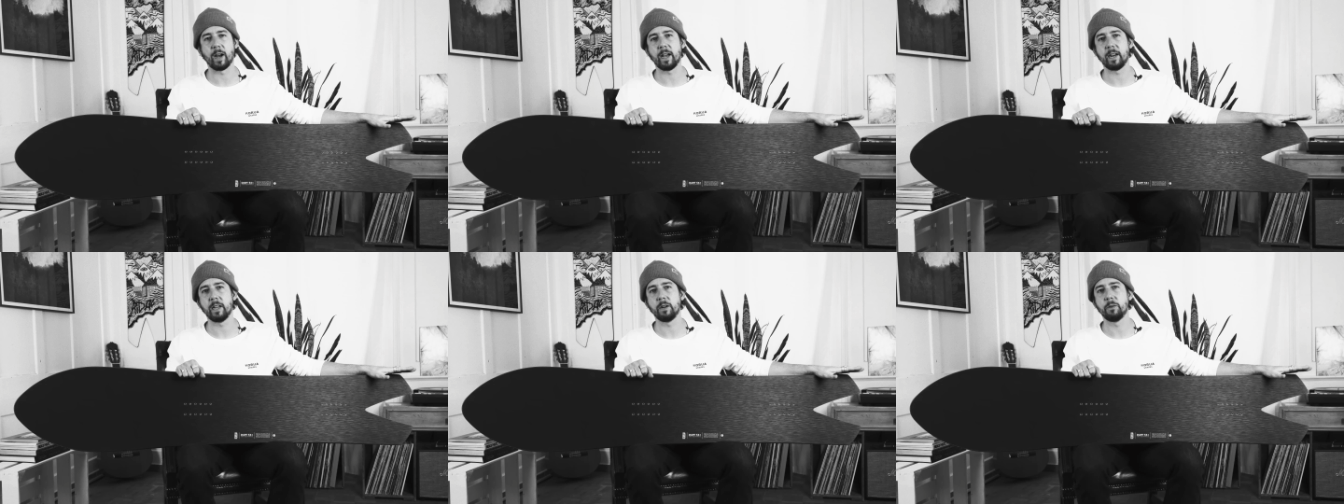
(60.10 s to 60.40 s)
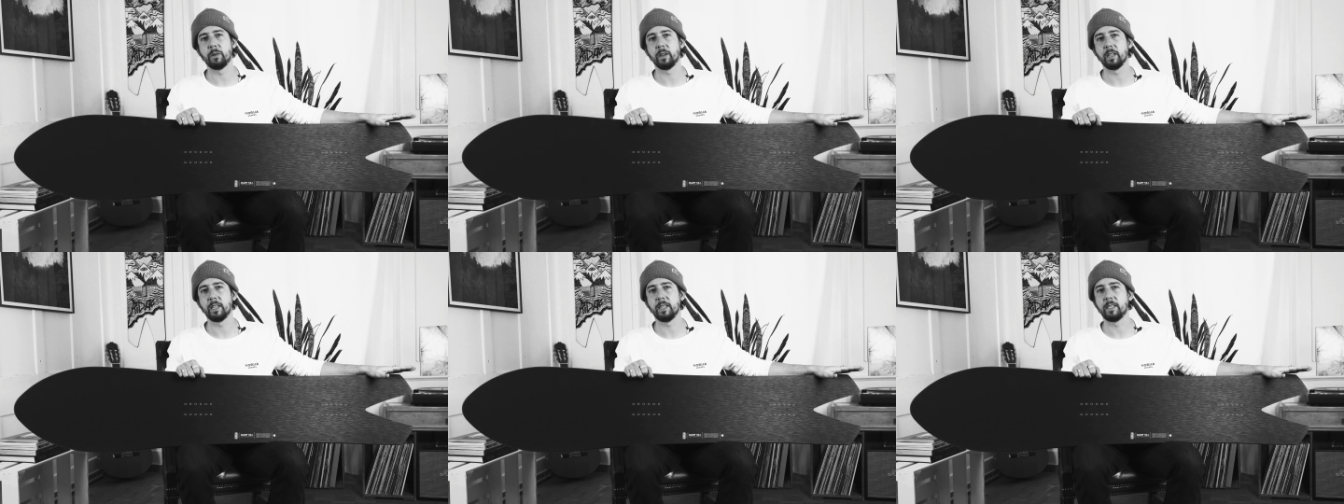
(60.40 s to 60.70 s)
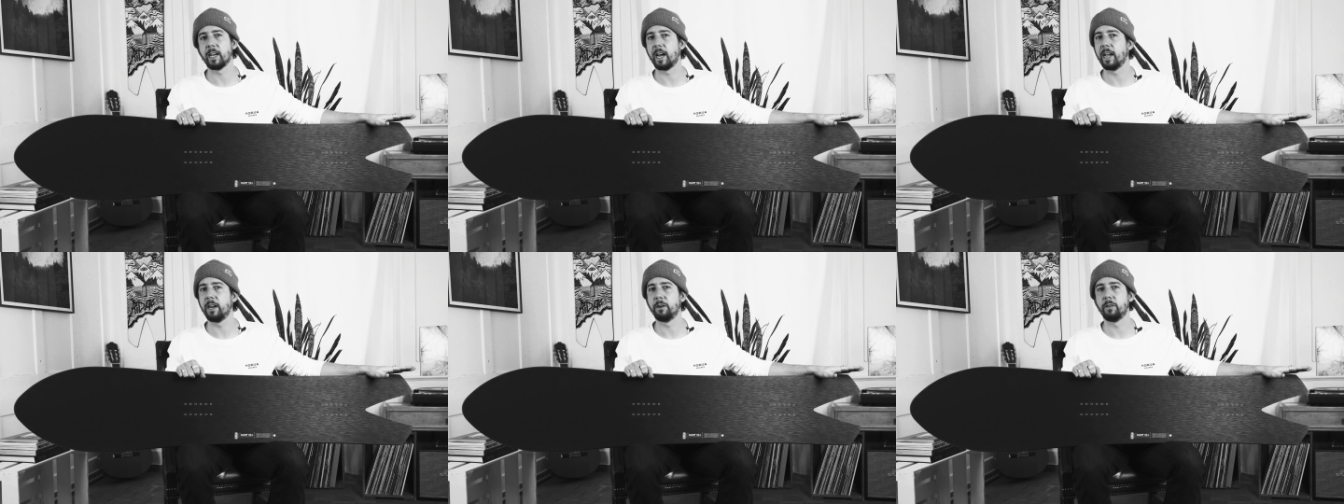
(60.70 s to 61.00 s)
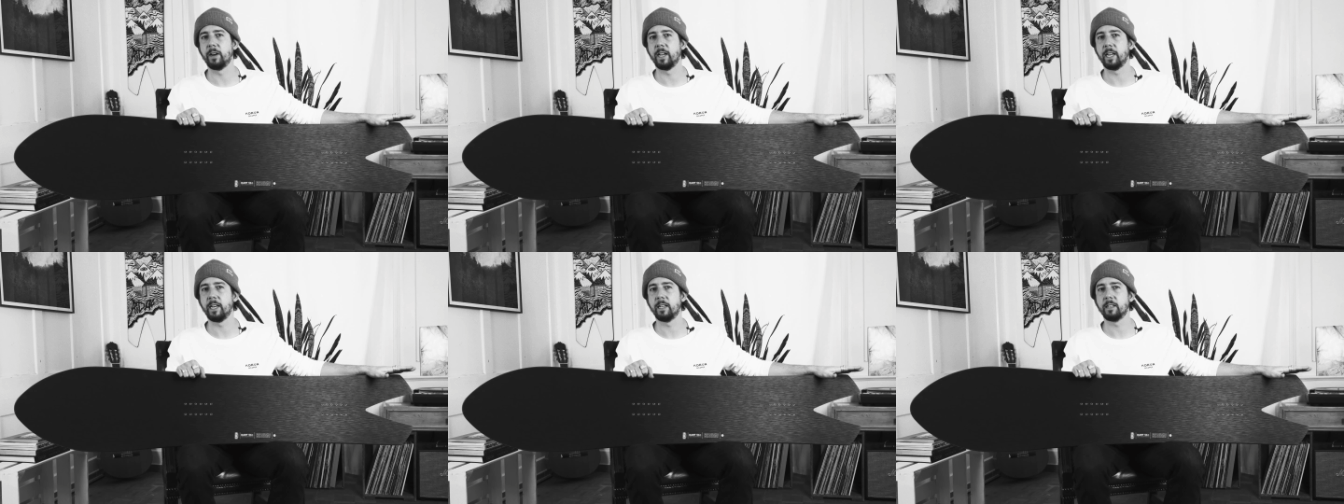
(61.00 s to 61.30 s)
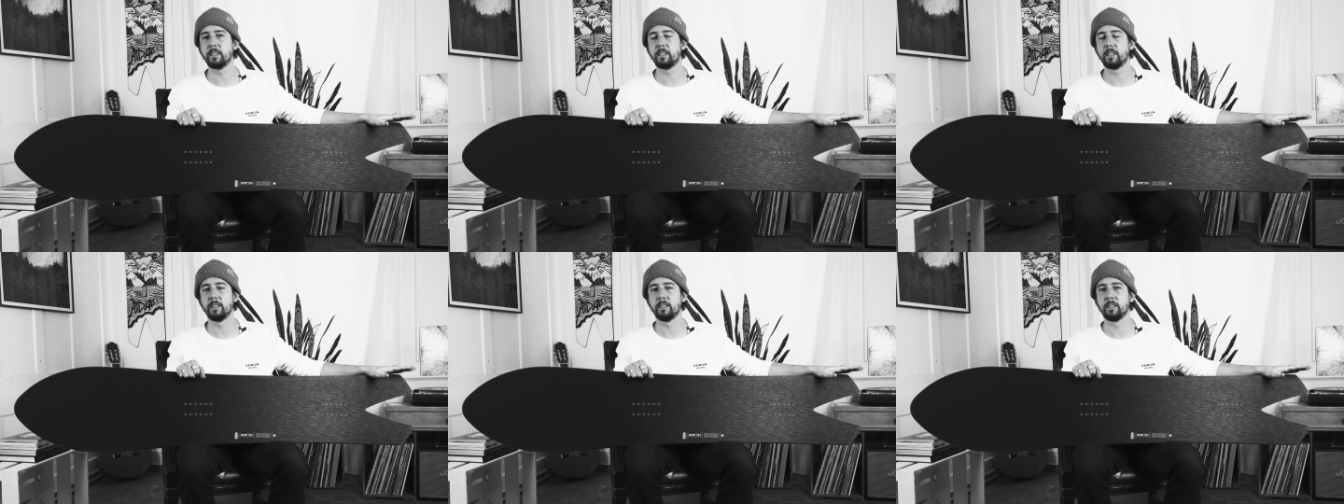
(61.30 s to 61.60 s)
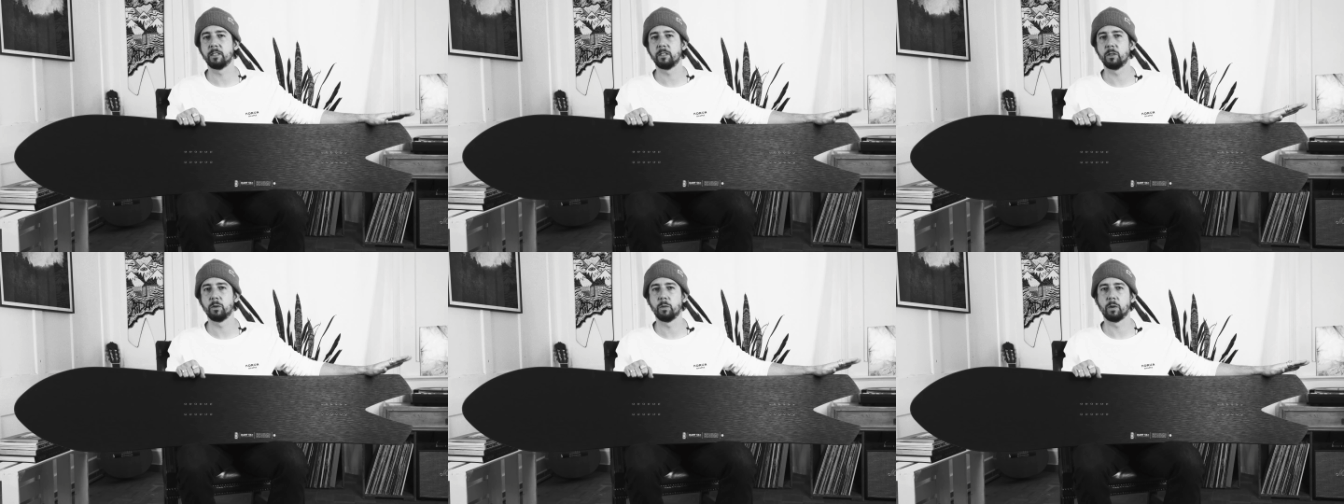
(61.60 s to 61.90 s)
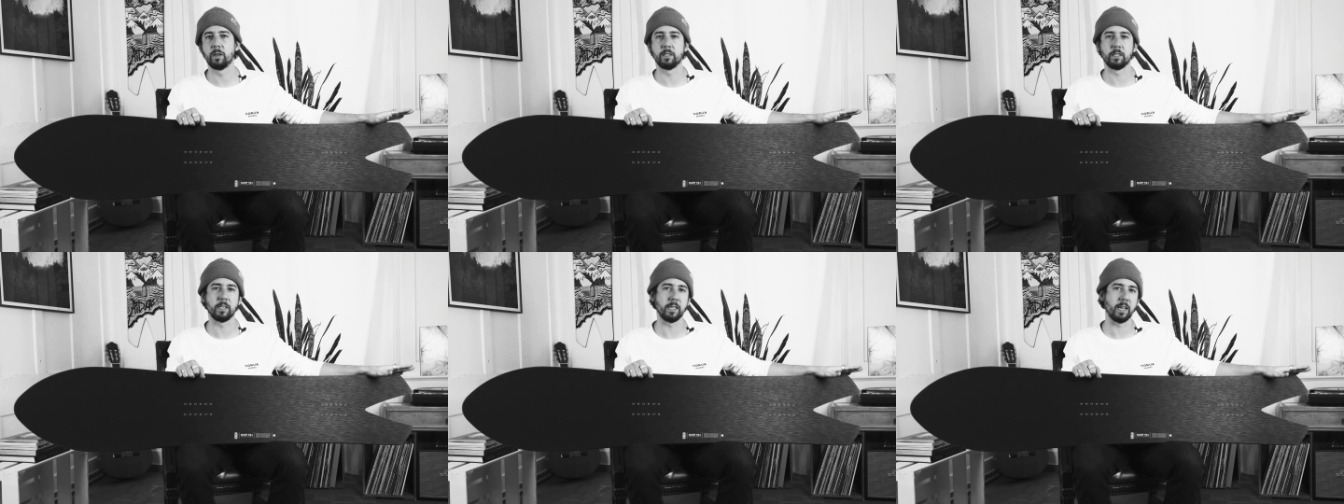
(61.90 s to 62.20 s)
riding really tight radiuses
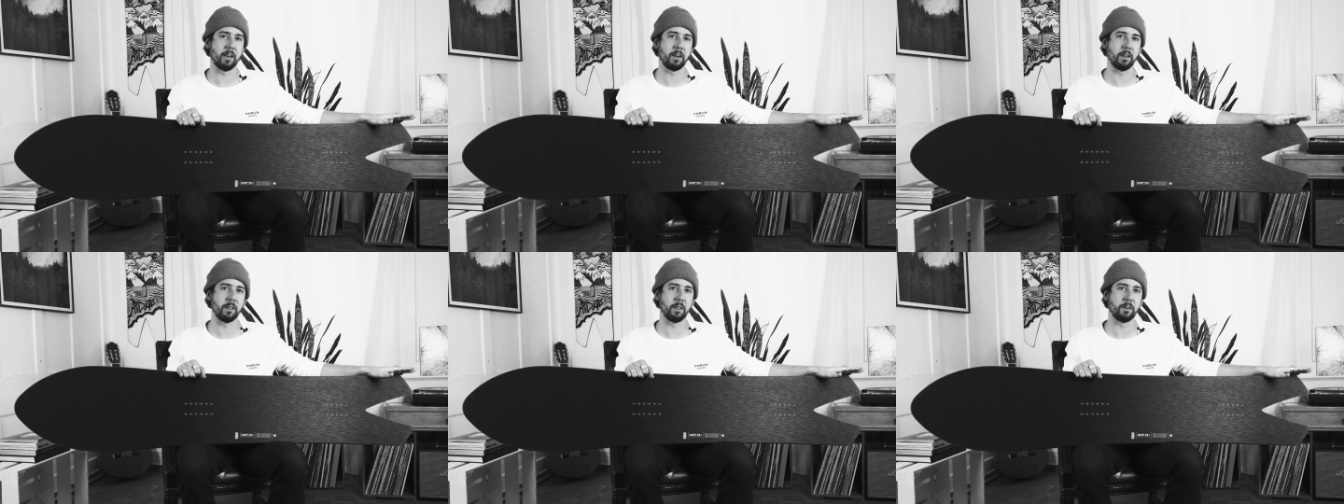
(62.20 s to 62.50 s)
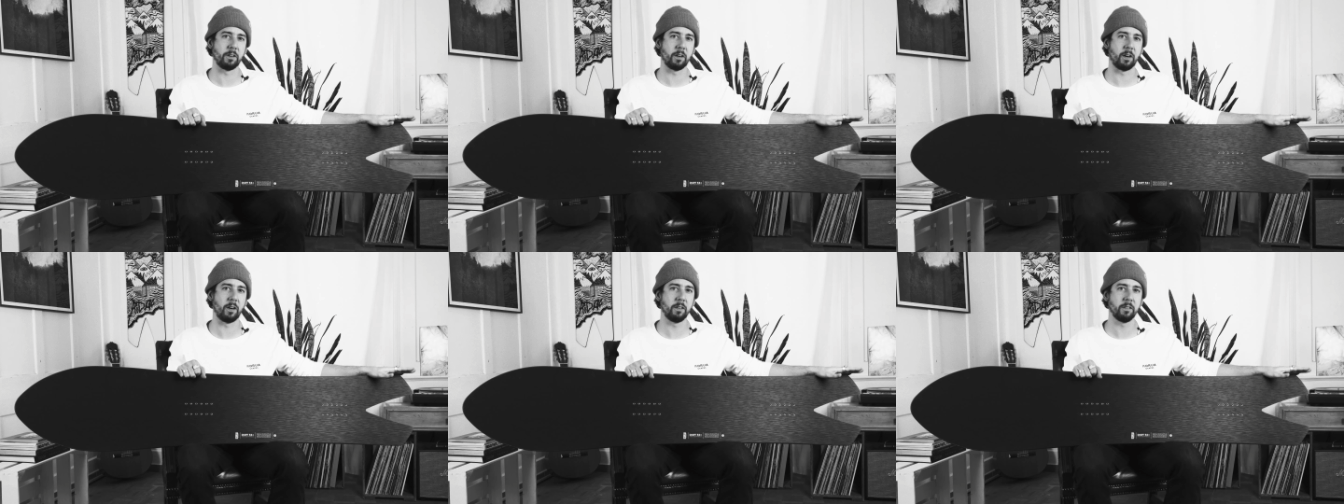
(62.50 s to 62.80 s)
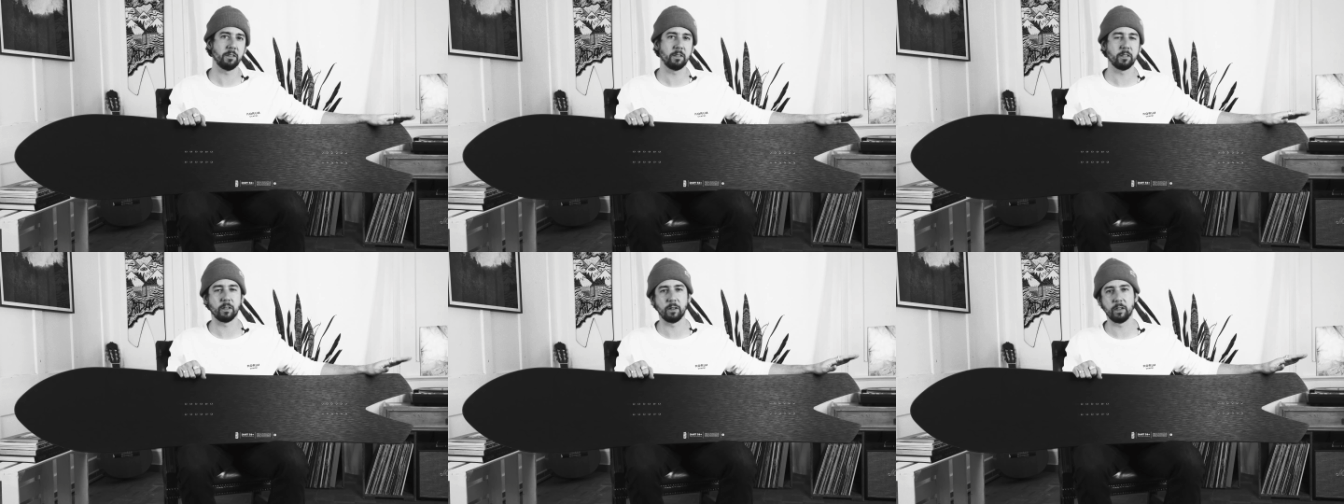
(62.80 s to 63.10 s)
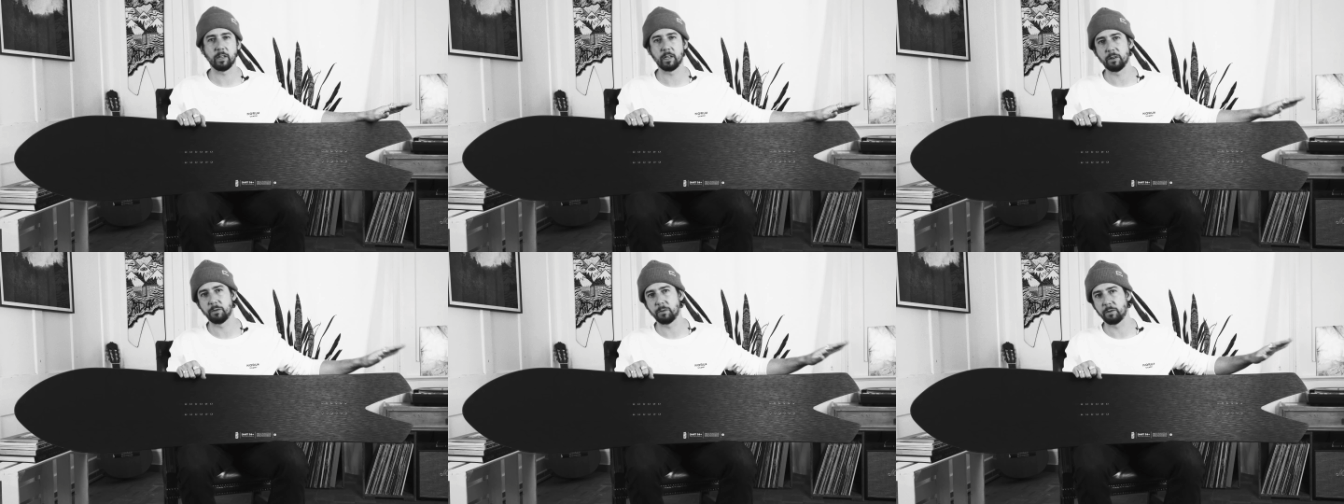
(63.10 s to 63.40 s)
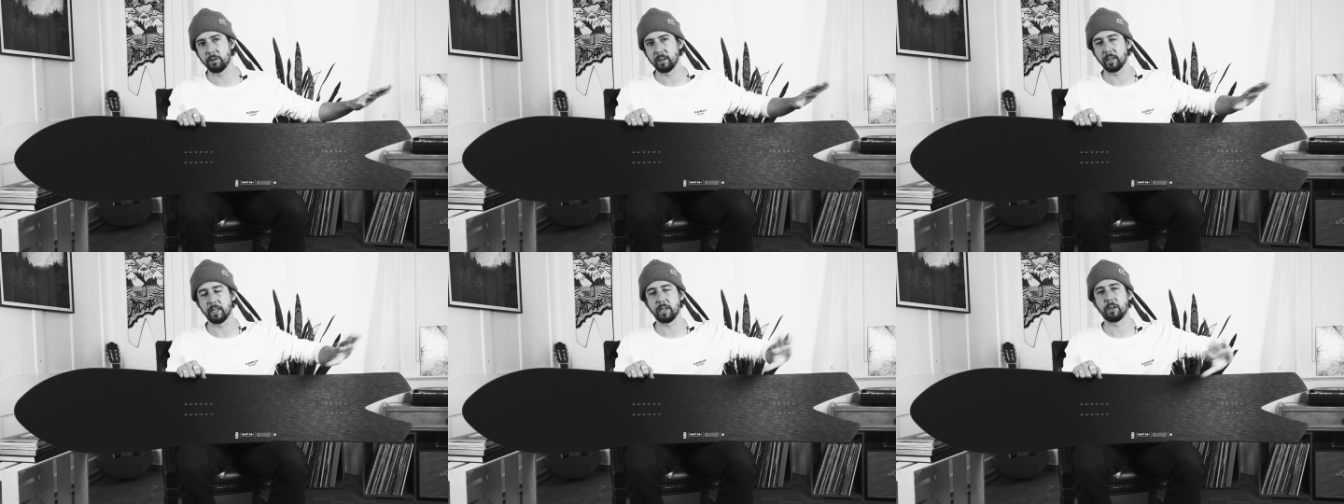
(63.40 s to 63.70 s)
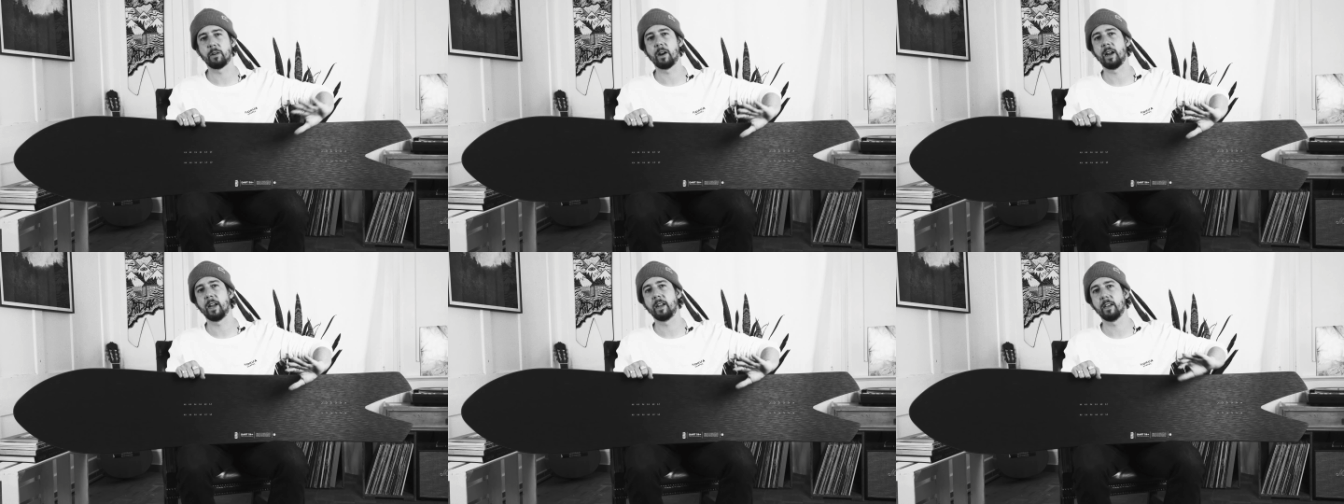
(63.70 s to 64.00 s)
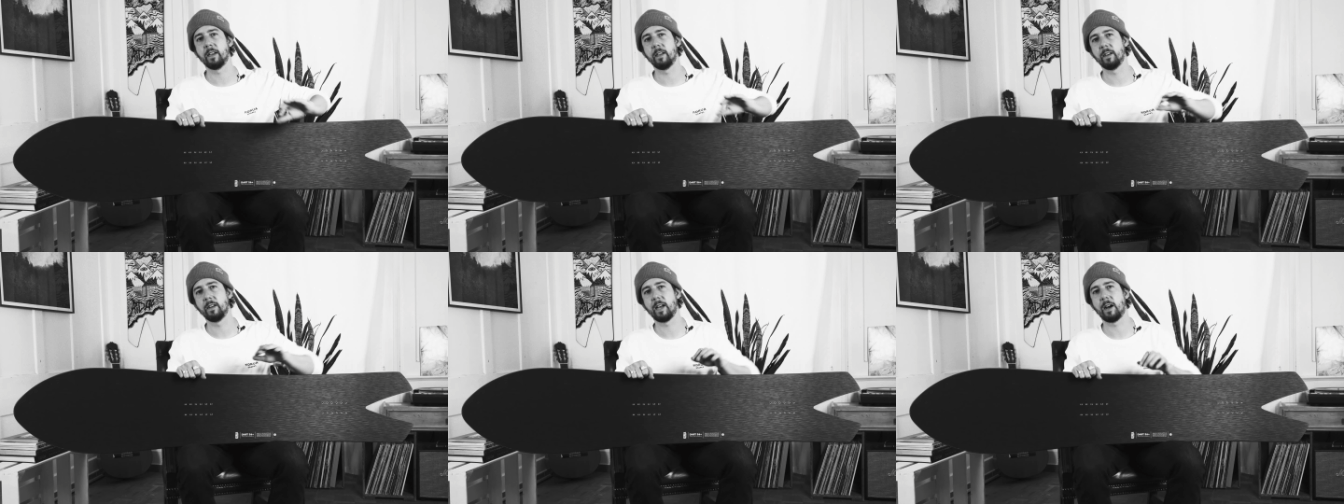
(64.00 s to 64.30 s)
towards the end of the turn so you can really
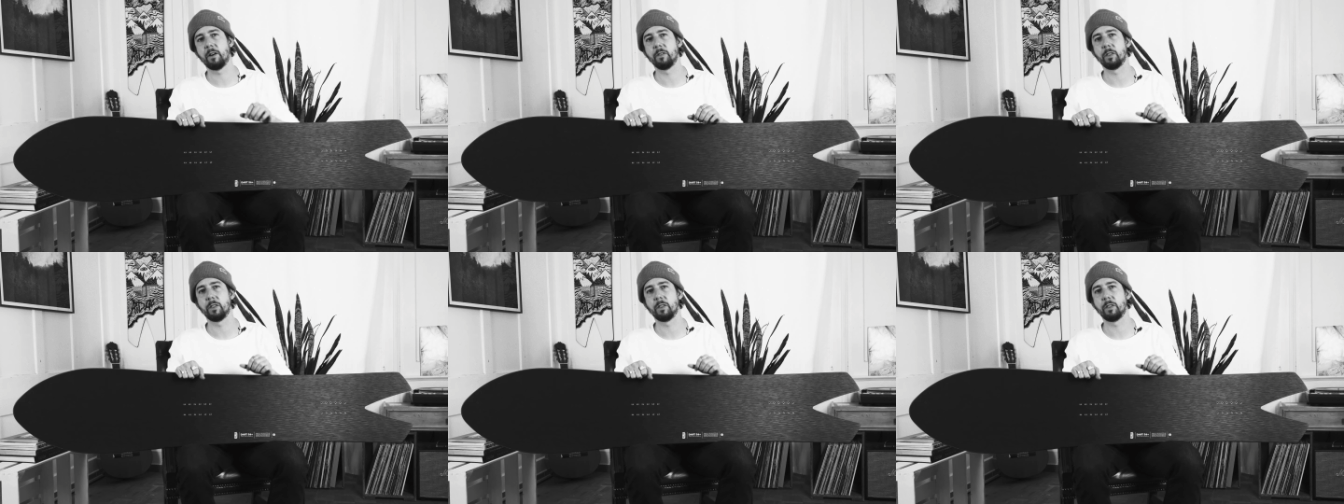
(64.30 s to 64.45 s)
crank it